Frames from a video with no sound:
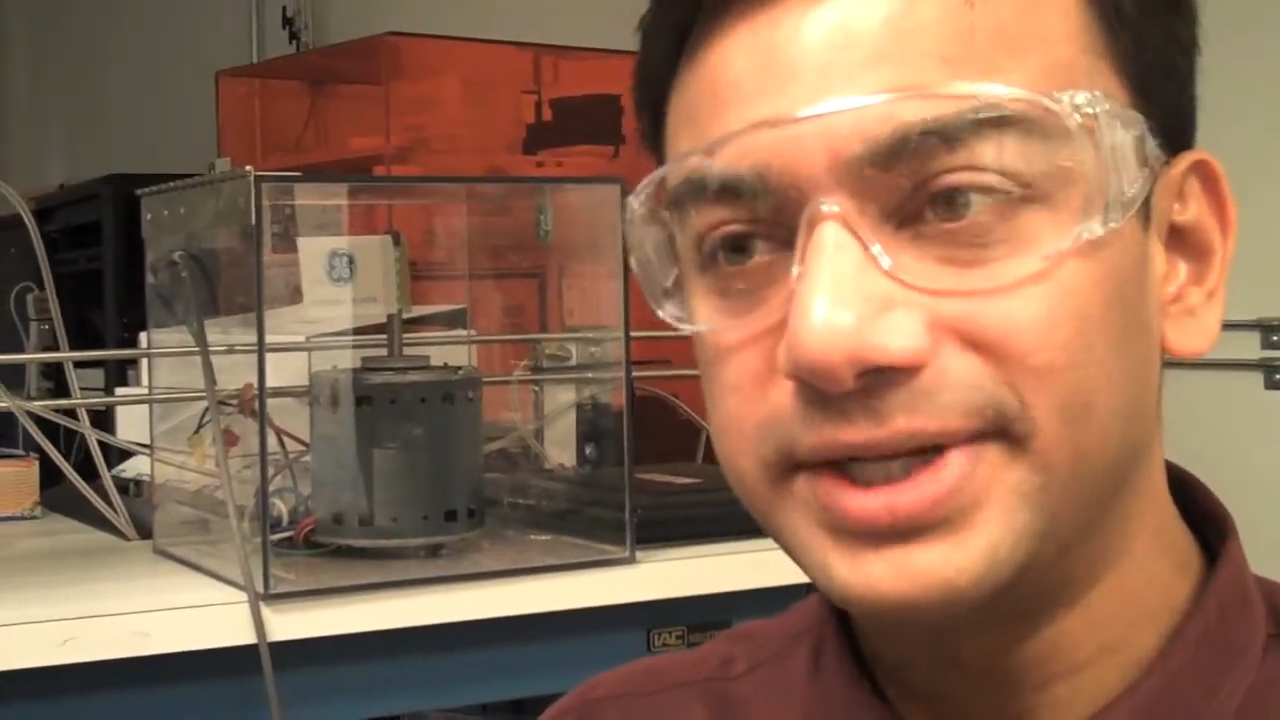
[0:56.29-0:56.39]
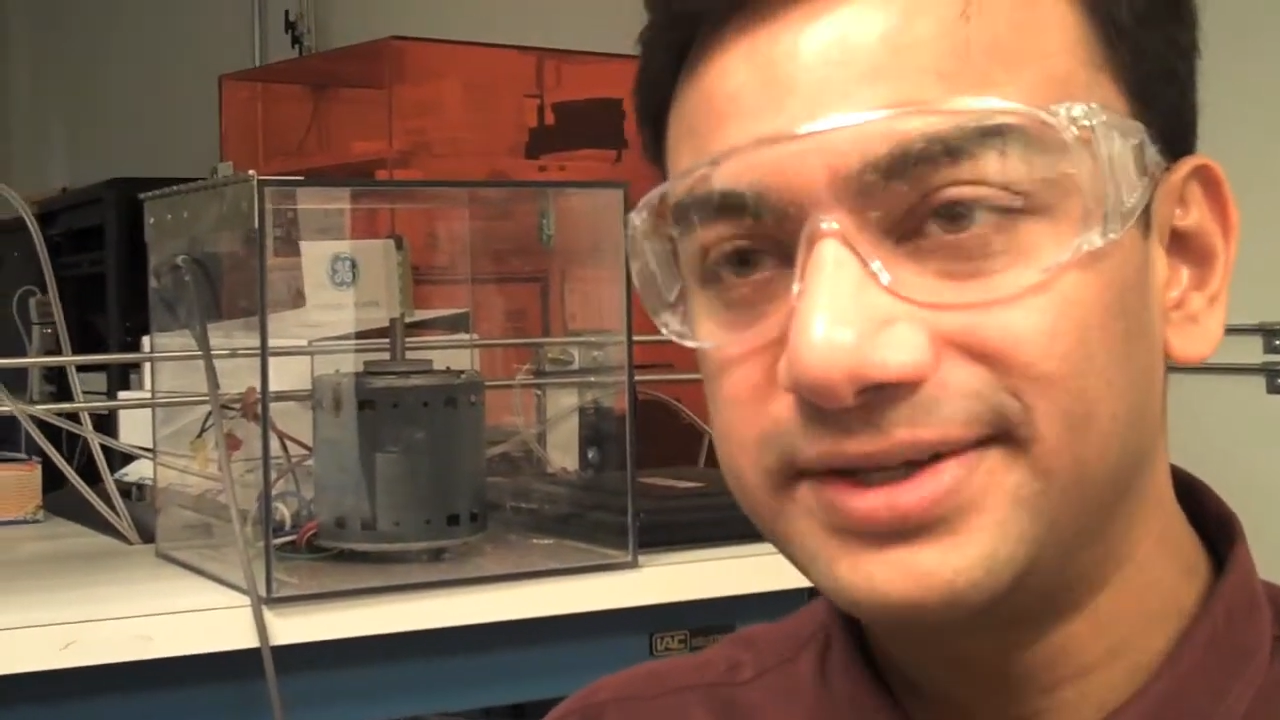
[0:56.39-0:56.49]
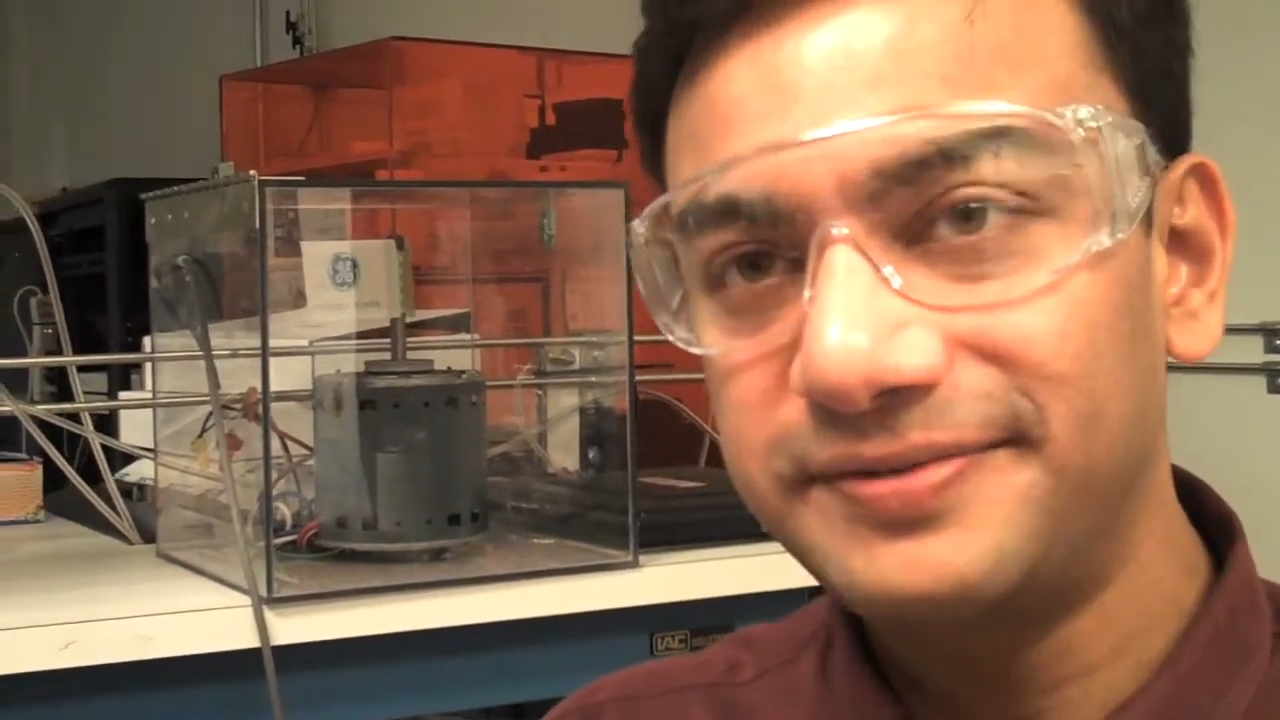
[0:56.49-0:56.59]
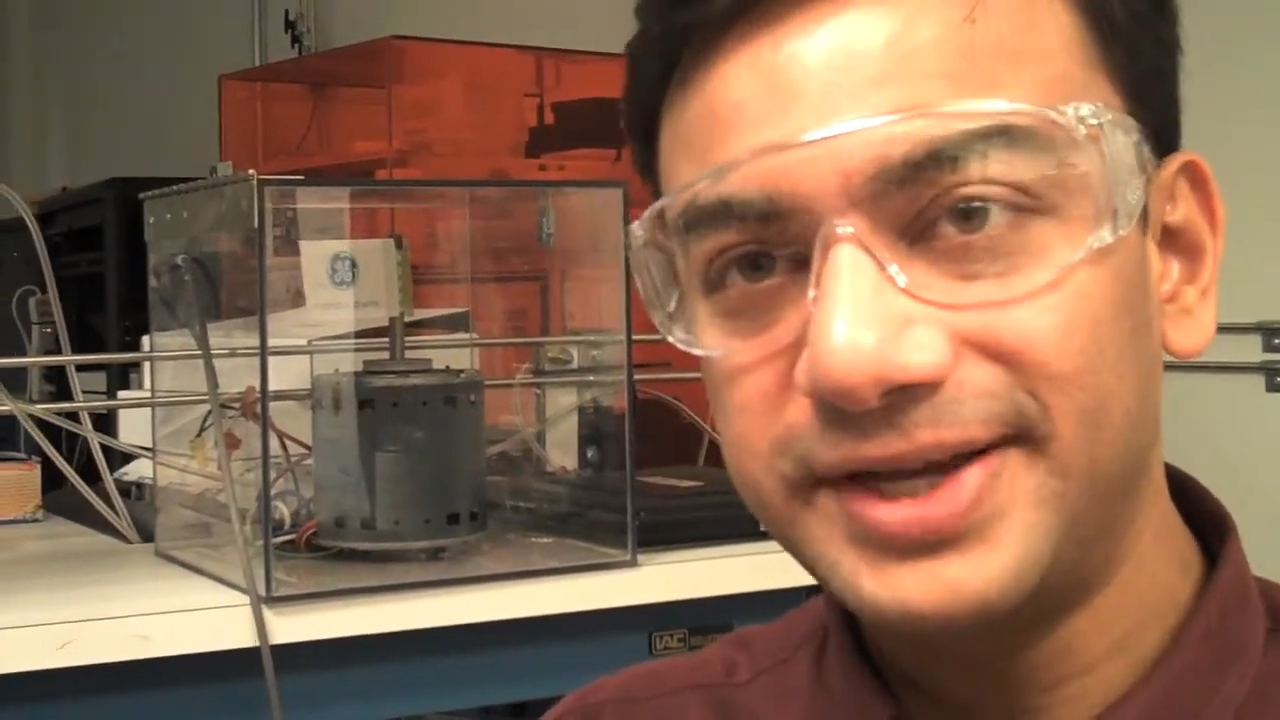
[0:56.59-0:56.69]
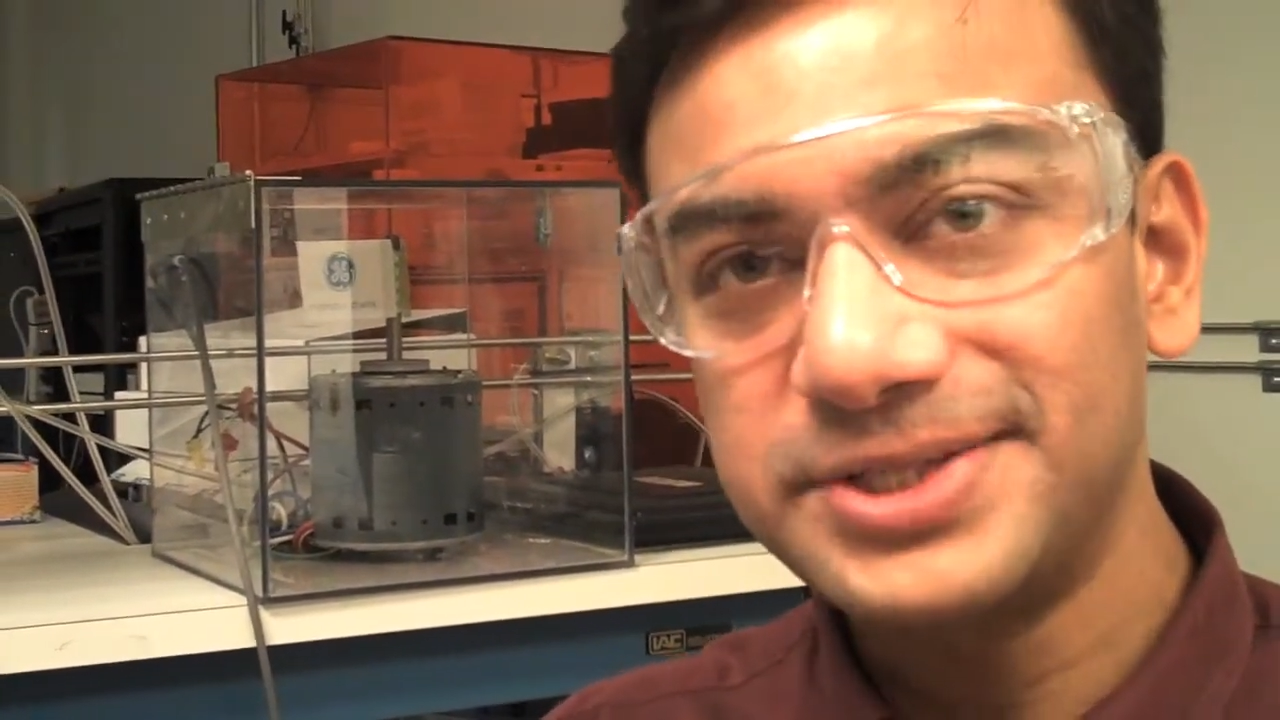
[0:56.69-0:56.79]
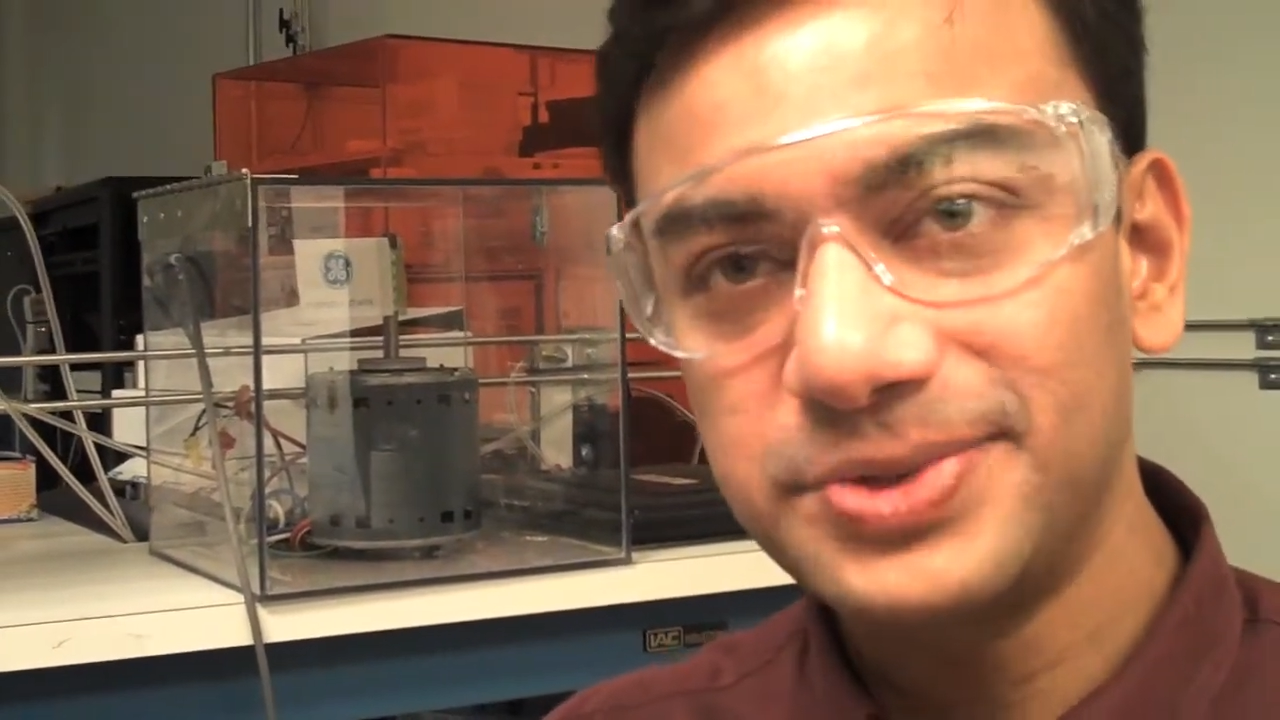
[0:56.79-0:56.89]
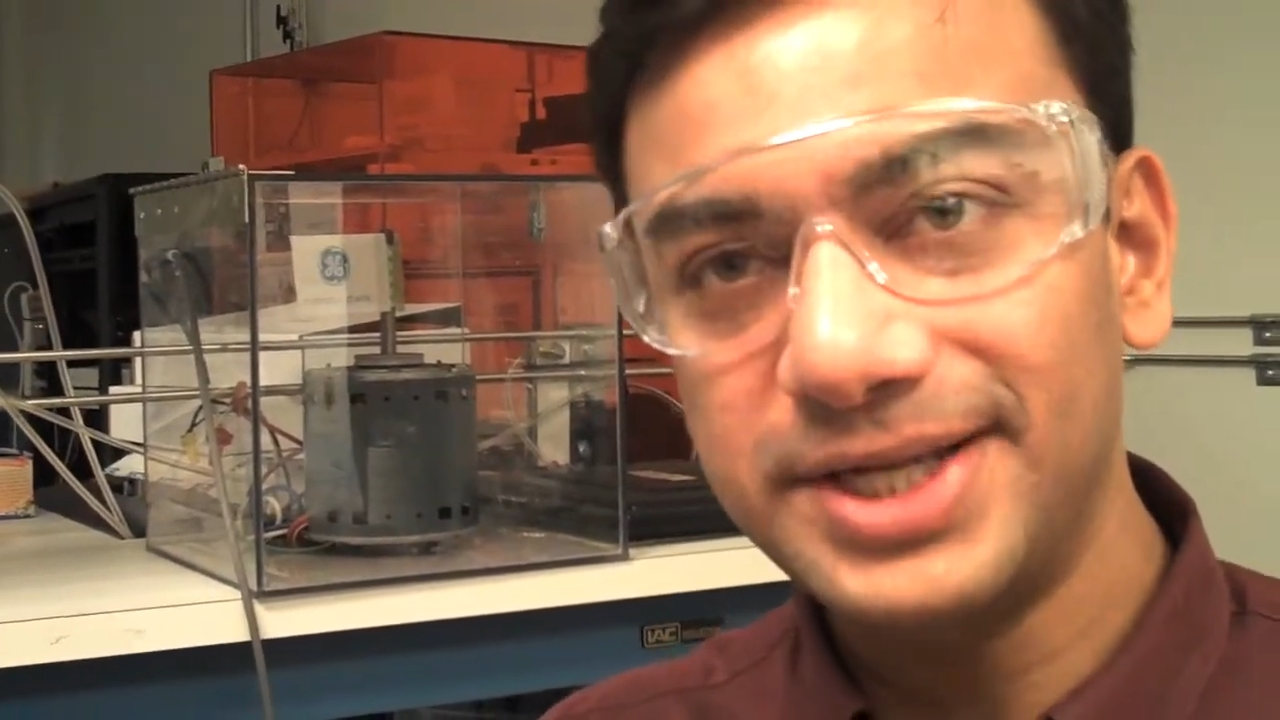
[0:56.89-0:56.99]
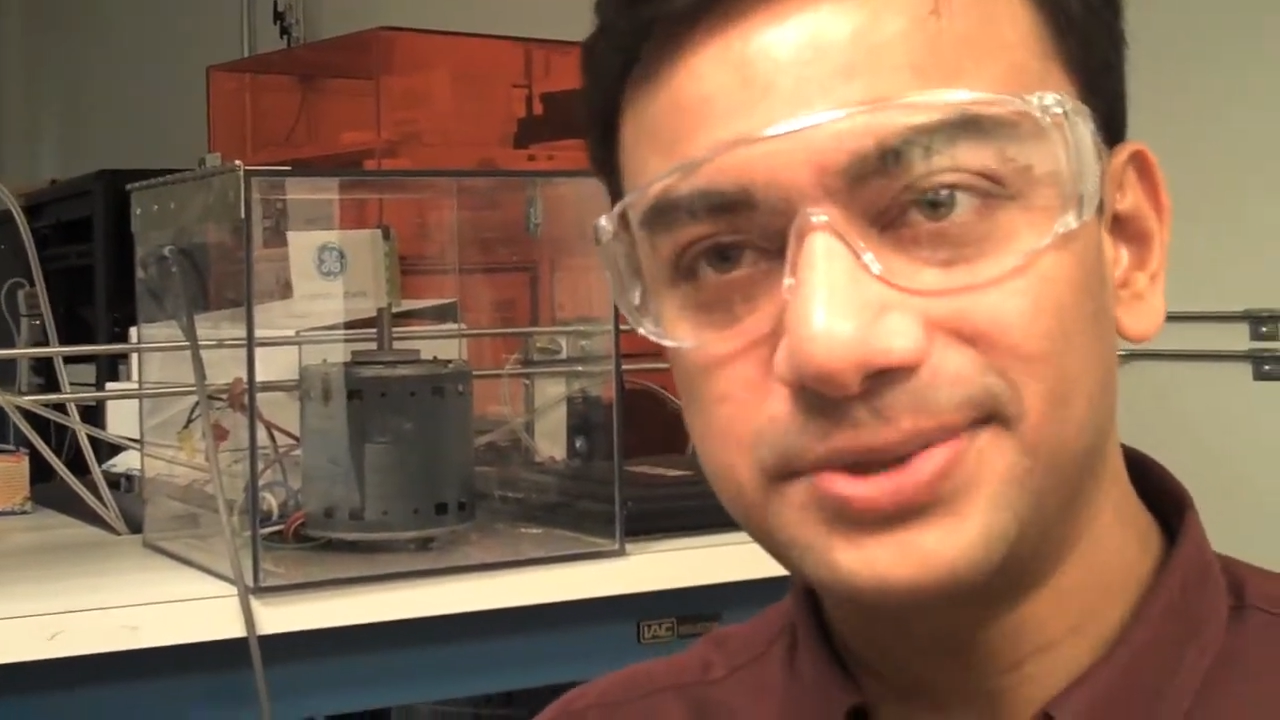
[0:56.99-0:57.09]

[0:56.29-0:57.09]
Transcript: to interface with